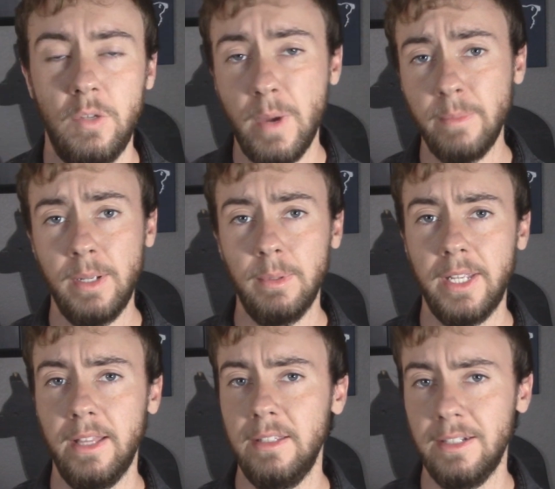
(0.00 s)
You might be able
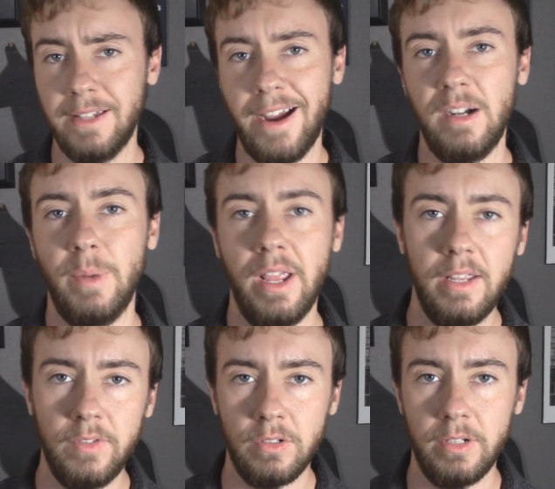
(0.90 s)
to get the entire
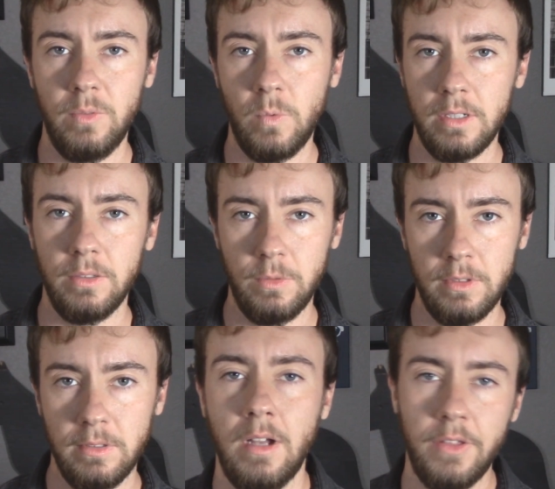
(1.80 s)
behavior in one
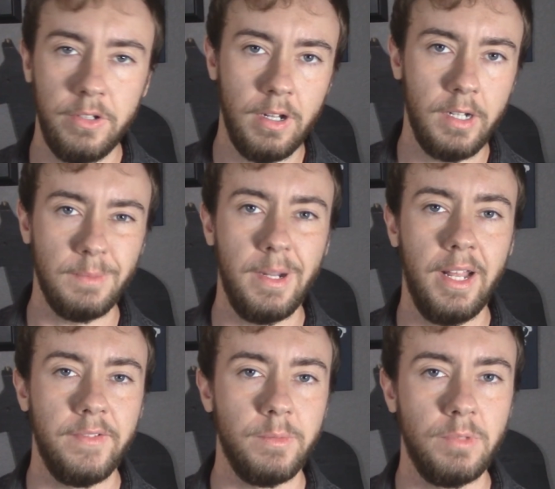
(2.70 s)
lure. Other dogs might
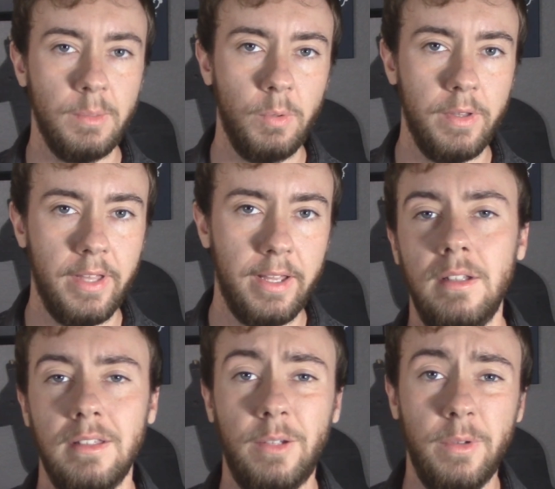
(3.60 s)
have some trouble with that.
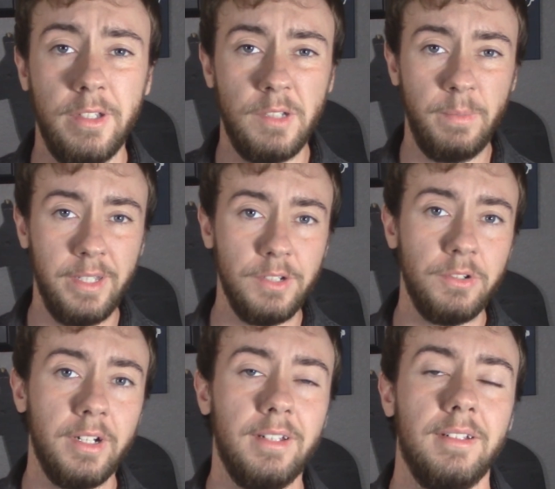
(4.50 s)
Like with a spin
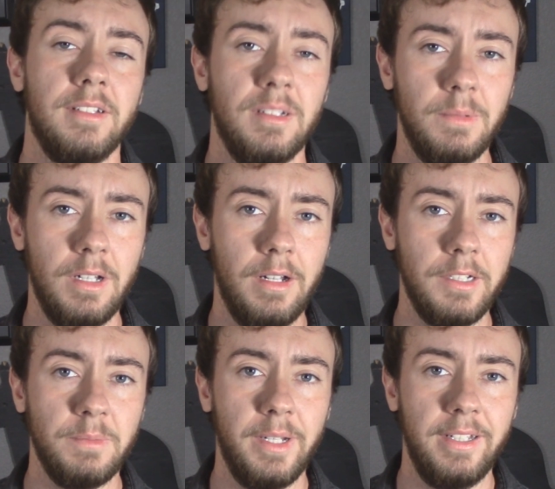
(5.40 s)
trick, some
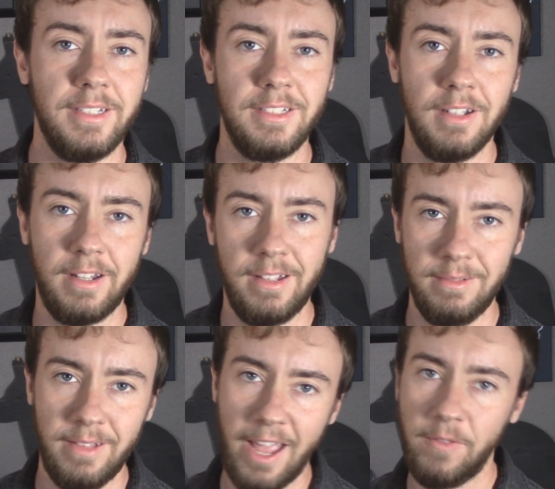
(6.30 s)
dogs might get stuck
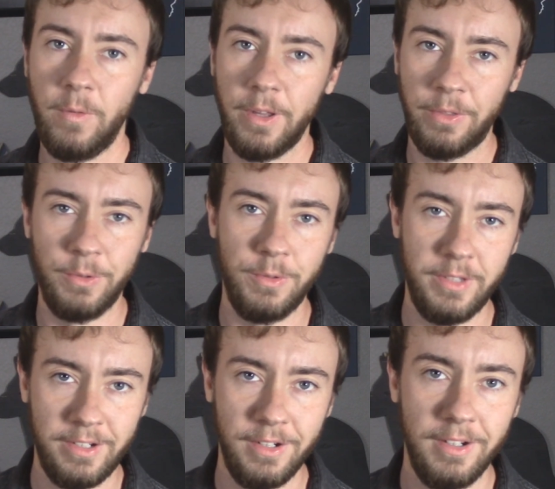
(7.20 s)
halfway through
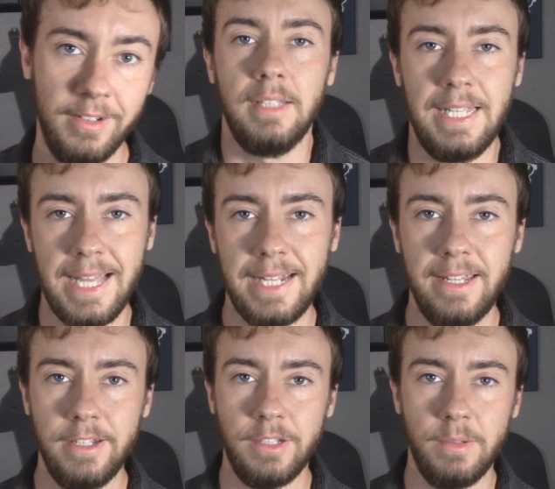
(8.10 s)
the turn. In that
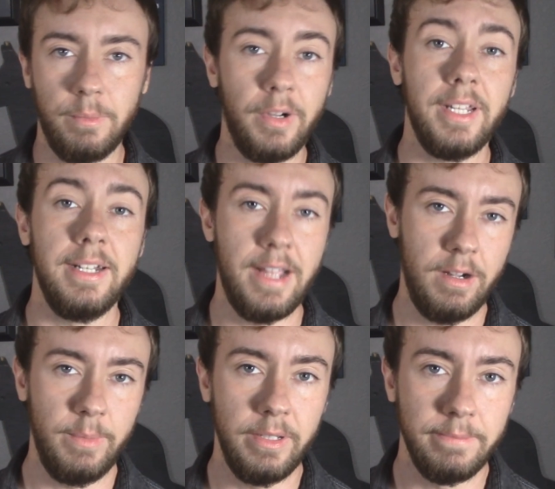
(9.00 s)
case, break it down
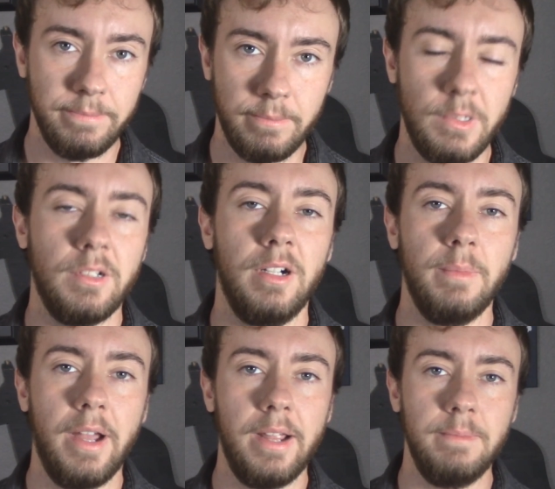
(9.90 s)
a bit. Start
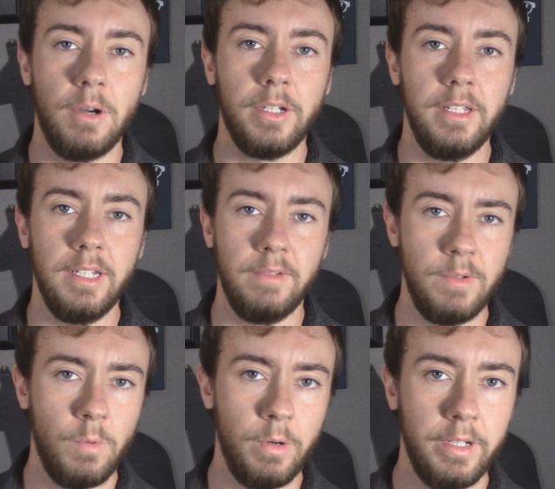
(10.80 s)
by marking and
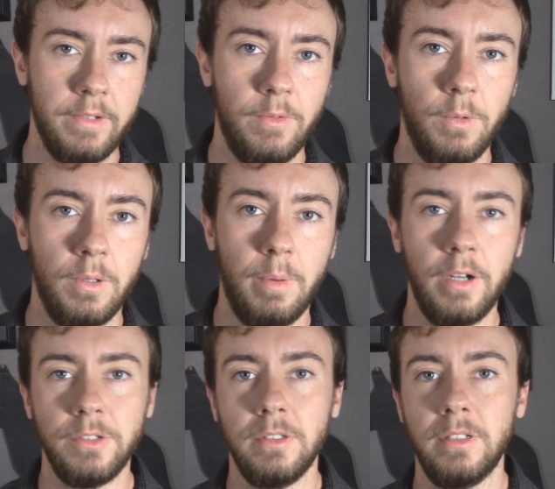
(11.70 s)
rewarding for
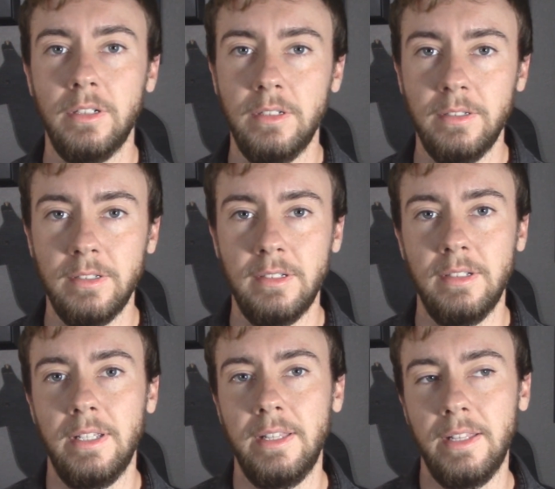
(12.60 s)
partial
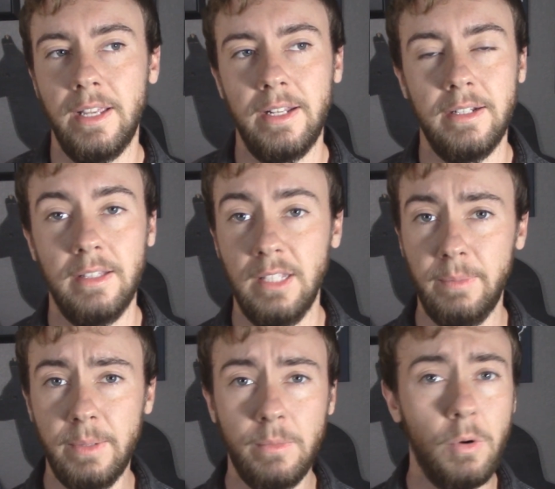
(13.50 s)
turns and then a little
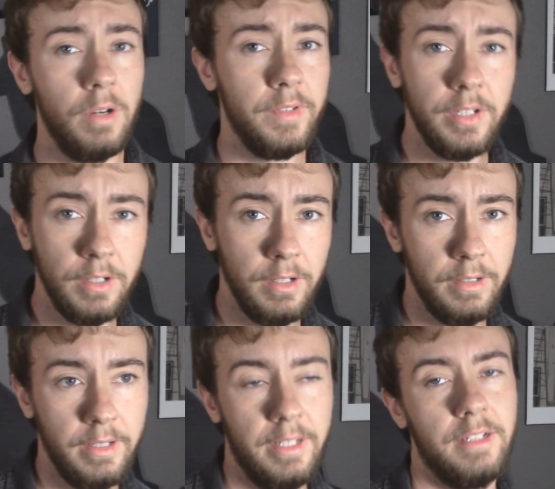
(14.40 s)
bit more of a
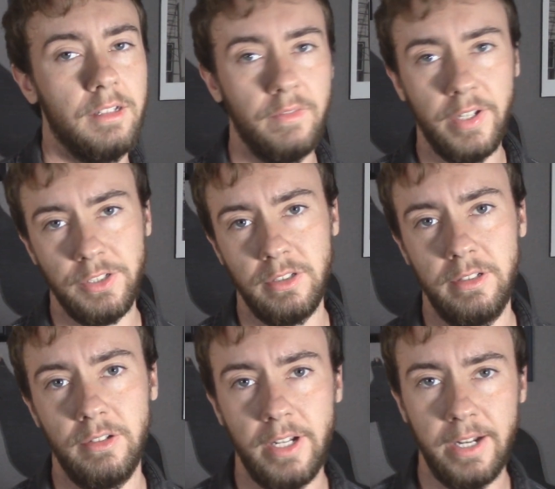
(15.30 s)
turn until
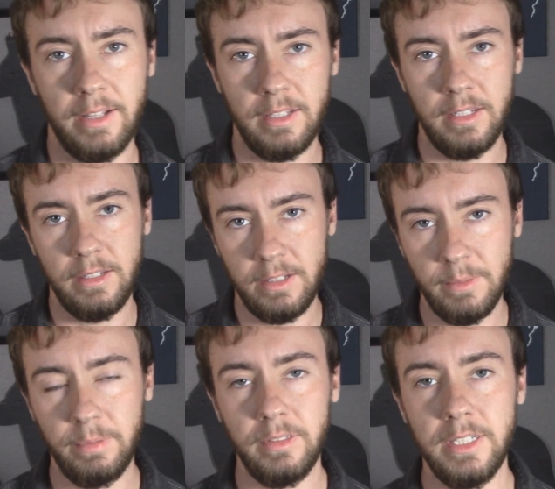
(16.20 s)
eventually you're getting the
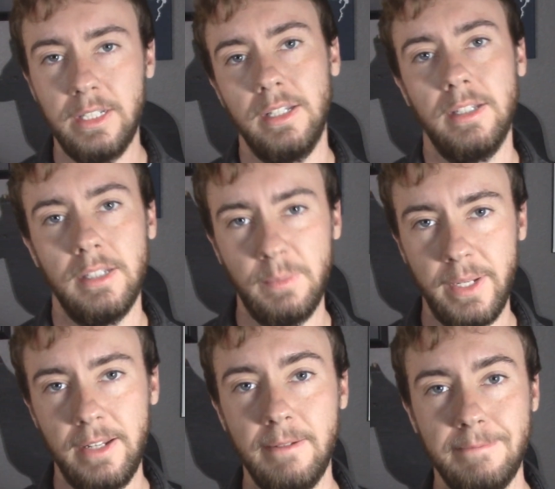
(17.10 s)
complete
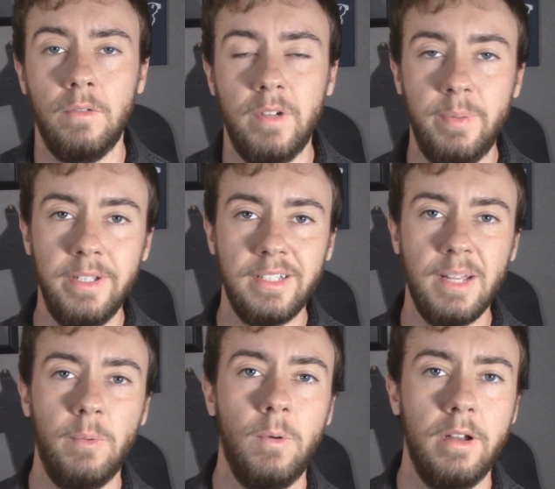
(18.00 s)
spin. Repeat
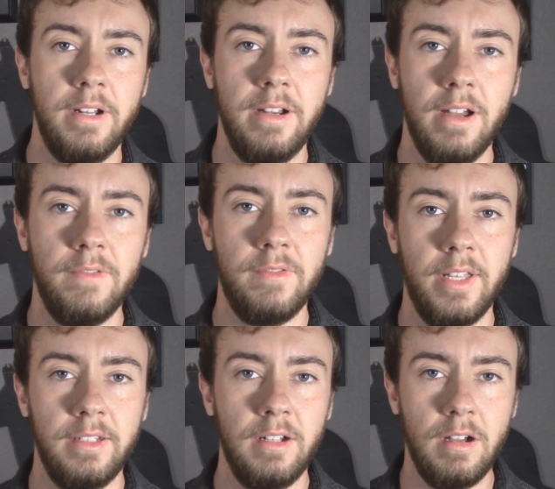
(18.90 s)
step 1 enough
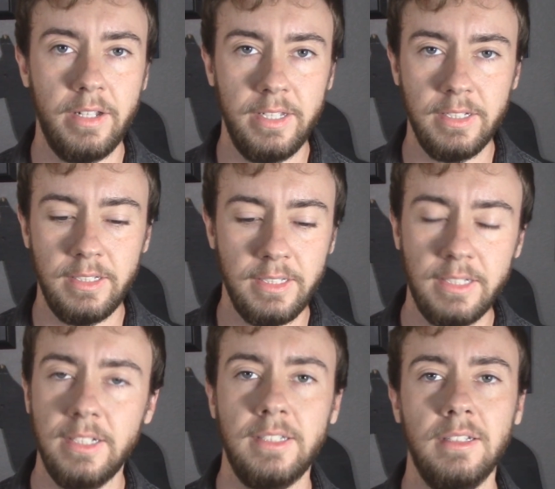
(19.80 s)
that the dog is
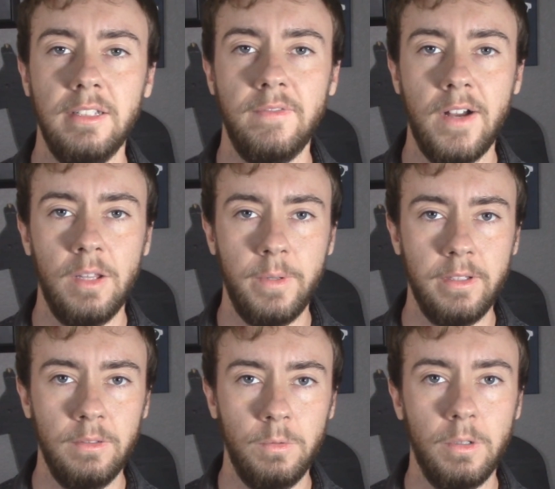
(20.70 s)
consistently following
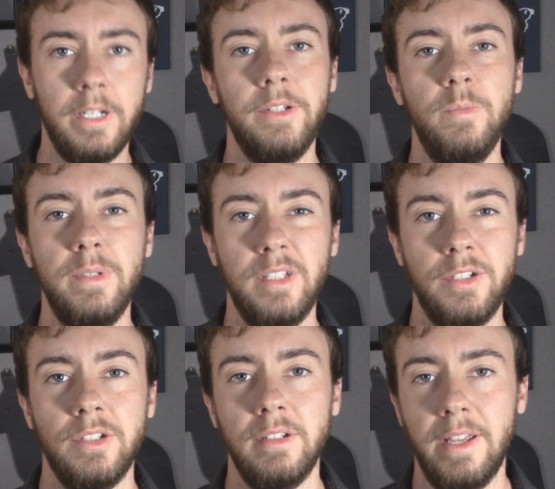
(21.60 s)
the lure into
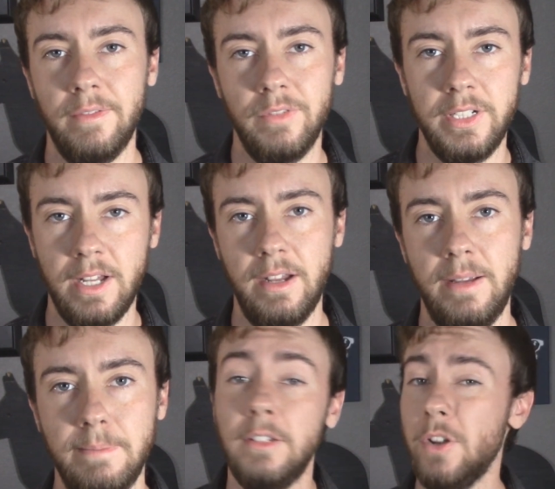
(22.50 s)
position every
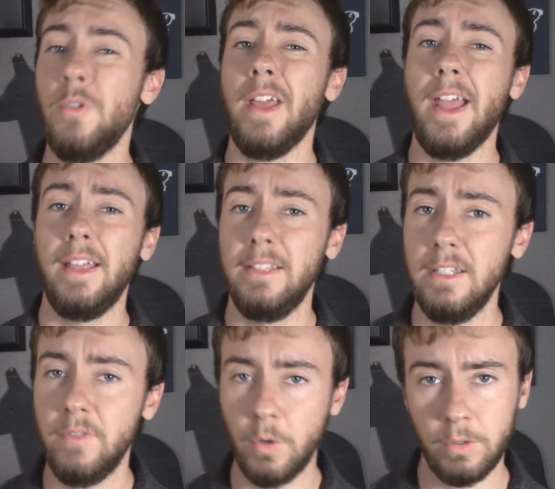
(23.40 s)
time. Don't add
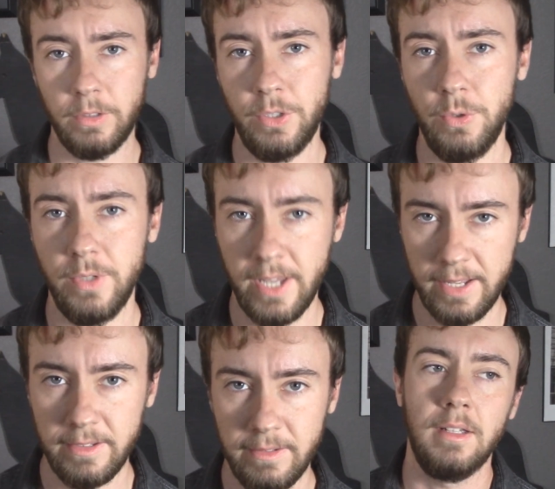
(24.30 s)
the vocal cue
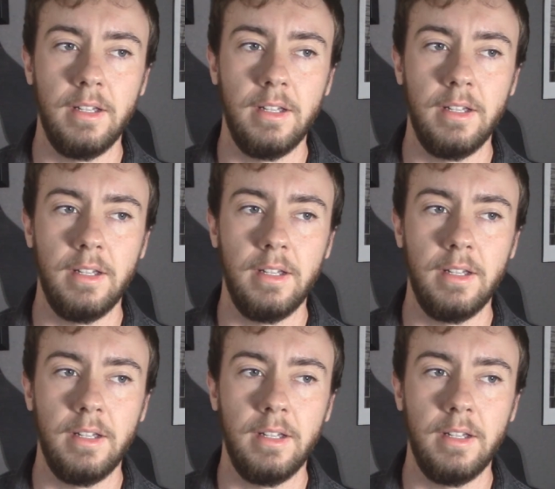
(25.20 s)
yet.